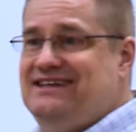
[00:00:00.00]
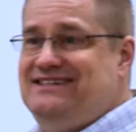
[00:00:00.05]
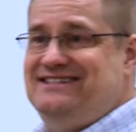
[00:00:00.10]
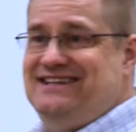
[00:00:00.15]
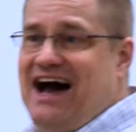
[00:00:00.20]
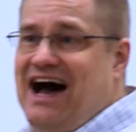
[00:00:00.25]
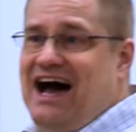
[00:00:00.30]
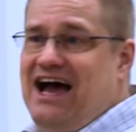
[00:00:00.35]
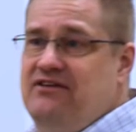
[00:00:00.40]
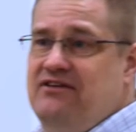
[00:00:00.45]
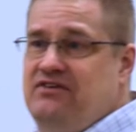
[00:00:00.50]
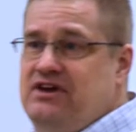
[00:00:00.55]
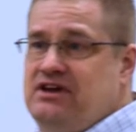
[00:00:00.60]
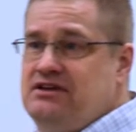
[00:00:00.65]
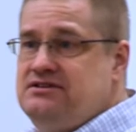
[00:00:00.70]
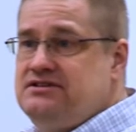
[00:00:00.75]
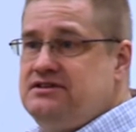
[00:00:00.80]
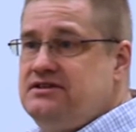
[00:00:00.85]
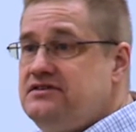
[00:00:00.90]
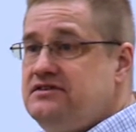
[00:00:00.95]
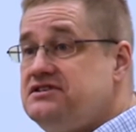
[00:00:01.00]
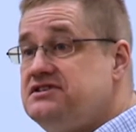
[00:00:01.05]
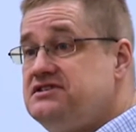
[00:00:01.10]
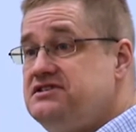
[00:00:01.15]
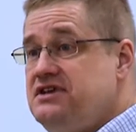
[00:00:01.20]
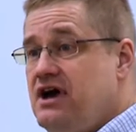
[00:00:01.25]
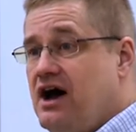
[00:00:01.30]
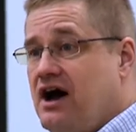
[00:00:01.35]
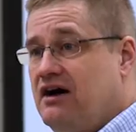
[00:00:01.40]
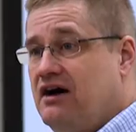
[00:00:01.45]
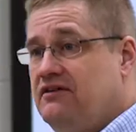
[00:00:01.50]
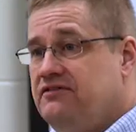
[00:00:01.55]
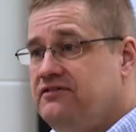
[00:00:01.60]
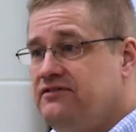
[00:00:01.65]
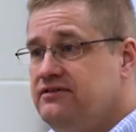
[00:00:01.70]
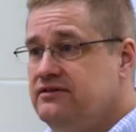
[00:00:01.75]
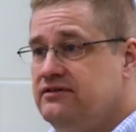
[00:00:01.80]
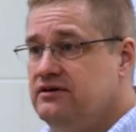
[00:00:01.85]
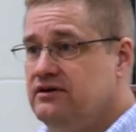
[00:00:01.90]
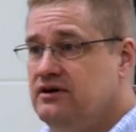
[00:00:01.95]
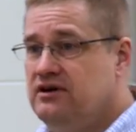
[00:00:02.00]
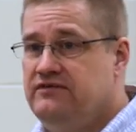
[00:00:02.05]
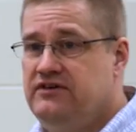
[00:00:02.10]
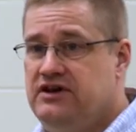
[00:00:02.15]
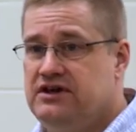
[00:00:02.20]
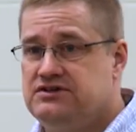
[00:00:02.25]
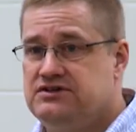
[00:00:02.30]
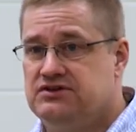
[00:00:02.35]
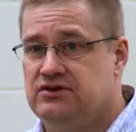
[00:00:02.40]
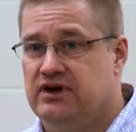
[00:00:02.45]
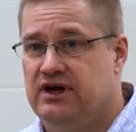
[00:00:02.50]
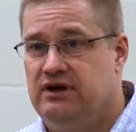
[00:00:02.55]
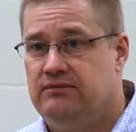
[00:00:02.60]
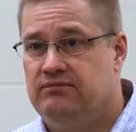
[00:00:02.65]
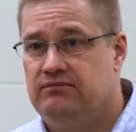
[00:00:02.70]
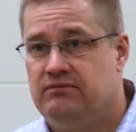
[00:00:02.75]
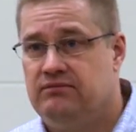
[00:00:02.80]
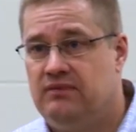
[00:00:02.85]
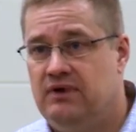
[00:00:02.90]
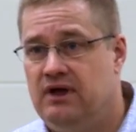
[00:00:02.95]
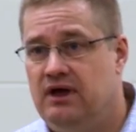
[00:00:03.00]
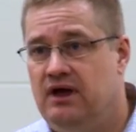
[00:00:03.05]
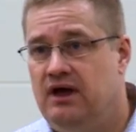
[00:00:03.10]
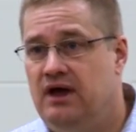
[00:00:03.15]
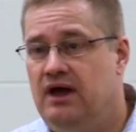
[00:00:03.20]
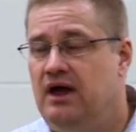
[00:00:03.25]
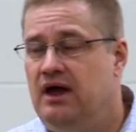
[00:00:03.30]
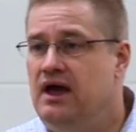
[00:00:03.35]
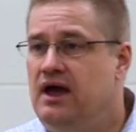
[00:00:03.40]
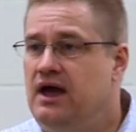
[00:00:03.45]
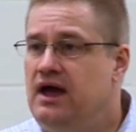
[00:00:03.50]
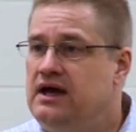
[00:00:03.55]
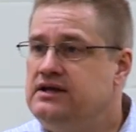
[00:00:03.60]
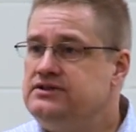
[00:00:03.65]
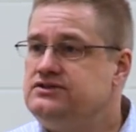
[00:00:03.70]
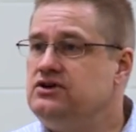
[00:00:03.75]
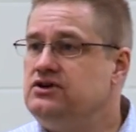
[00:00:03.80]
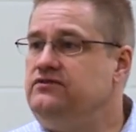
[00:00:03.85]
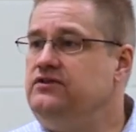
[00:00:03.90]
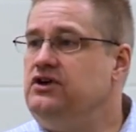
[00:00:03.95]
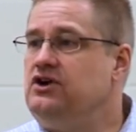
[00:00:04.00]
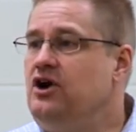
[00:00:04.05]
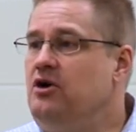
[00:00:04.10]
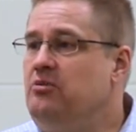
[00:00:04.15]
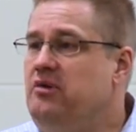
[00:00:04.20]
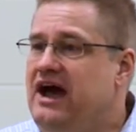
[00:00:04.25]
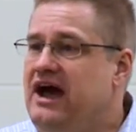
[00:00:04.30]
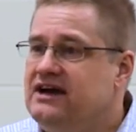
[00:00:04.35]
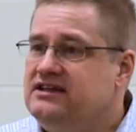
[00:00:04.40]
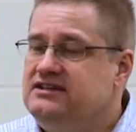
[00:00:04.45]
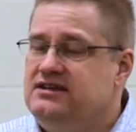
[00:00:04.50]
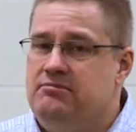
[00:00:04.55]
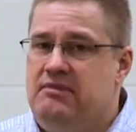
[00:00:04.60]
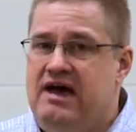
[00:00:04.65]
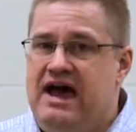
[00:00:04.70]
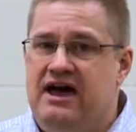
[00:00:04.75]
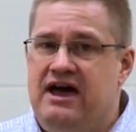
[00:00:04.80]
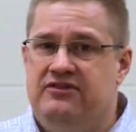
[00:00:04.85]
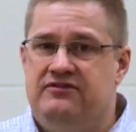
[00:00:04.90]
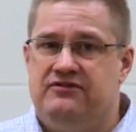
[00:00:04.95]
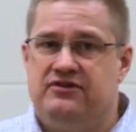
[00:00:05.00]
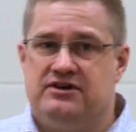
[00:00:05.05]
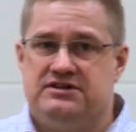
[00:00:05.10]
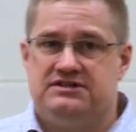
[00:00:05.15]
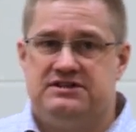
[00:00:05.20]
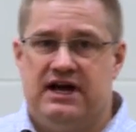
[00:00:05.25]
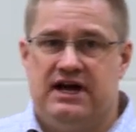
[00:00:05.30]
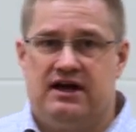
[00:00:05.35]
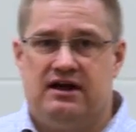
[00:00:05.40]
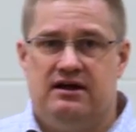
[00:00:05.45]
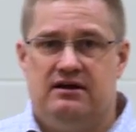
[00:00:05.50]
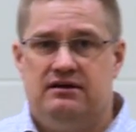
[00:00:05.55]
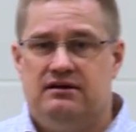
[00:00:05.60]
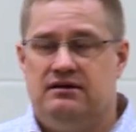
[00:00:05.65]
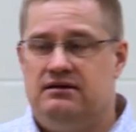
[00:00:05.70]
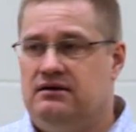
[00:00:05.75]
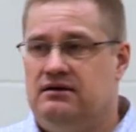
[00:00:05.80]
dive into the stuff of history. And so if you go back to math for a second,